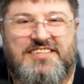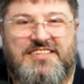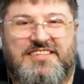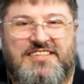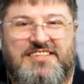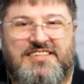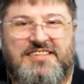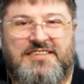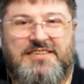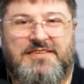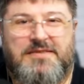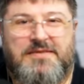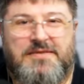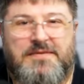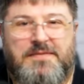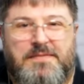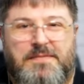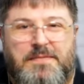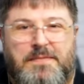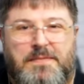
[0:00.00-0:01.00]

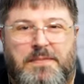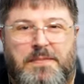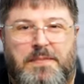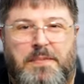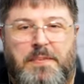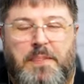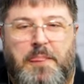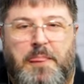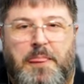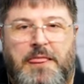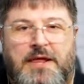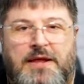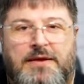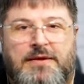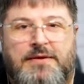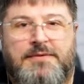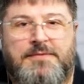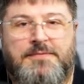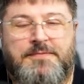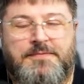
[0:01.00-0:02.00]

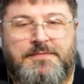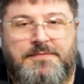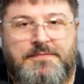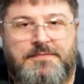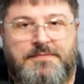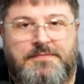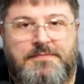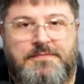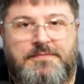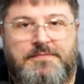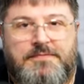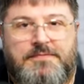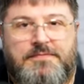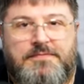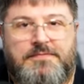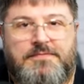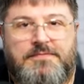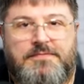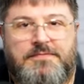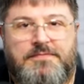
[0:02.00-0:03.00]

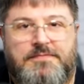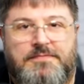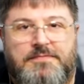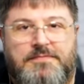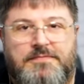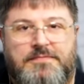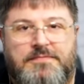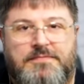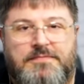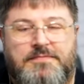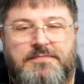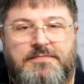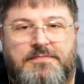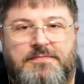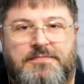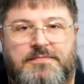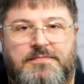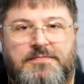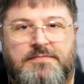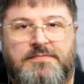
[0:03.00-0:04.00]

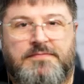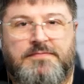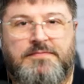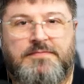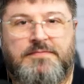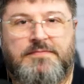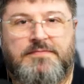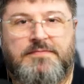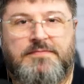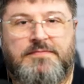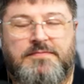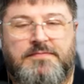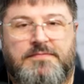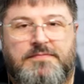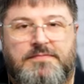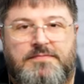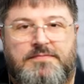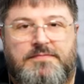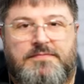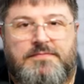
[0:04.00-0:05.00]

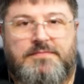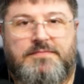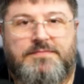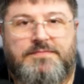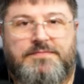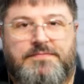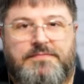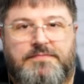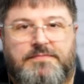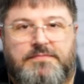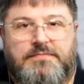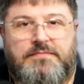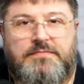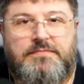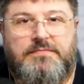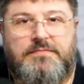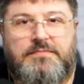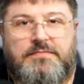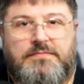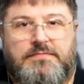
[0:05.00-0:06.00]

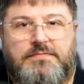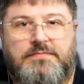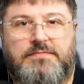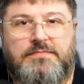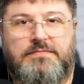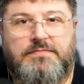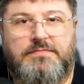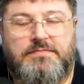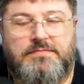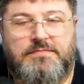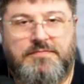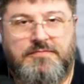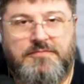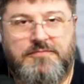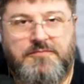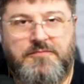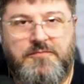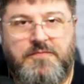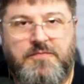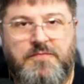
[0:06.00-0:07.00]

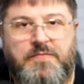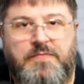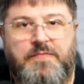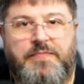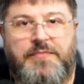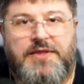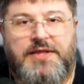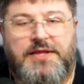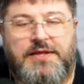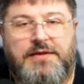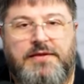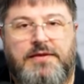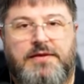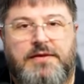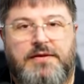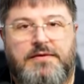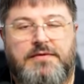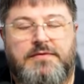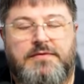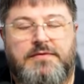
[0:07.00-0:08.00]
[no speech]